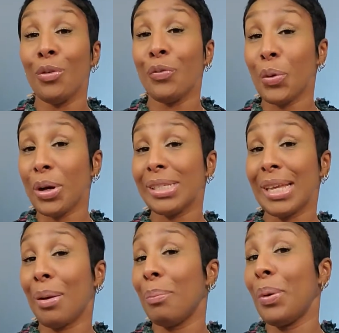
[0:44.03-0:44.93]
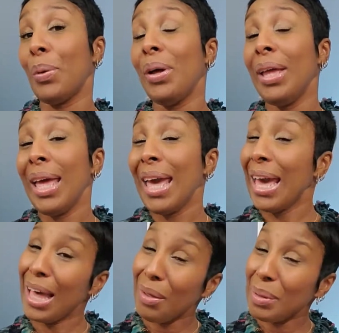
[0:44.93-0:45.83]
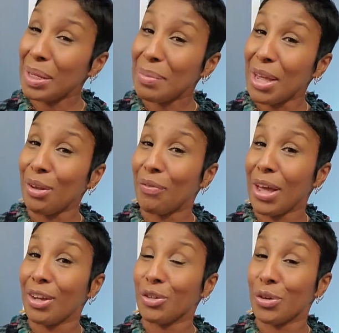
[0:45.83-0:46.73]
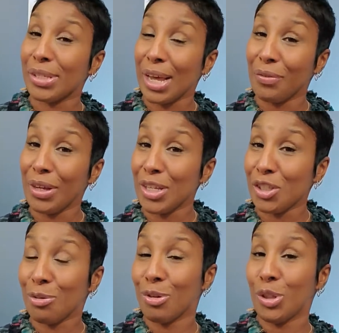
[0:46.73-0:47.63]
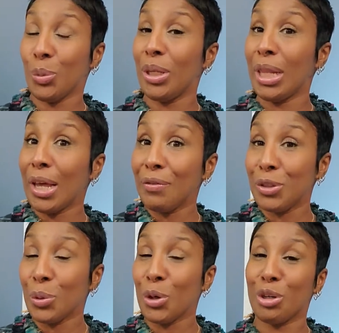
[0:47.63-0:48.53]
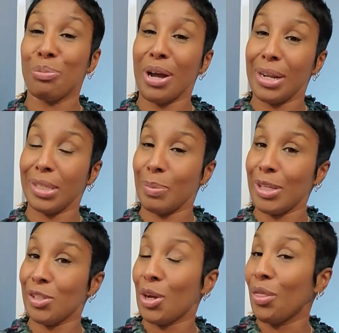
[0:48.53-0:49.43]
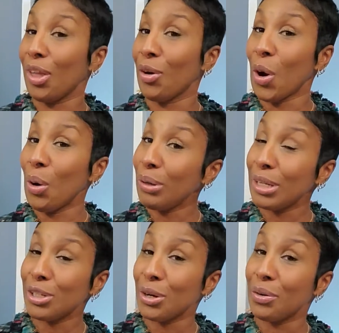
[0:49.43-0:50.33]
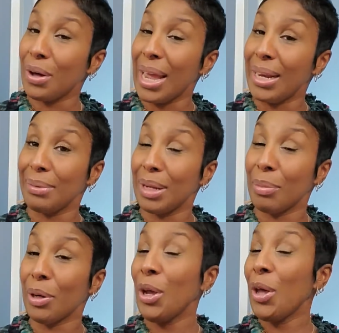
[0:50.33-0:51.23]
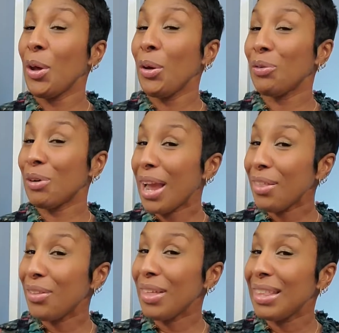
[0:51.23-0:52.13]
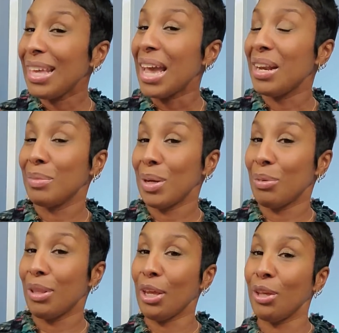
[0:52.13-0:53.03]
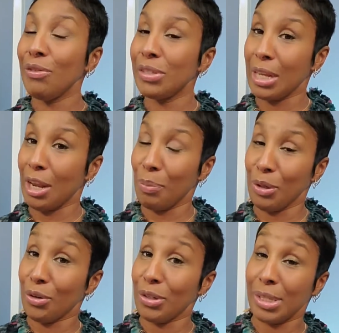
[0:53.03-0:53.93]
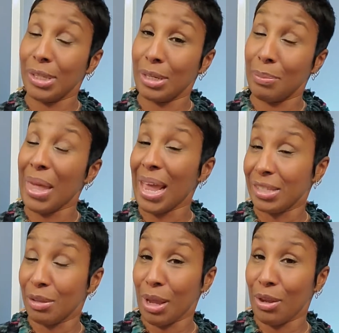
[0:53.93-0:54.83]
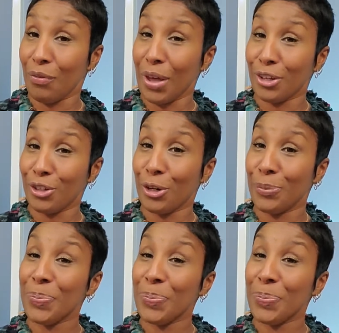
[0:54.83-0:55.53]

For example, how many manufacturers have customers who would love to order products based on their own internal item number rather than the item number that you set up in your system as the manufacturer?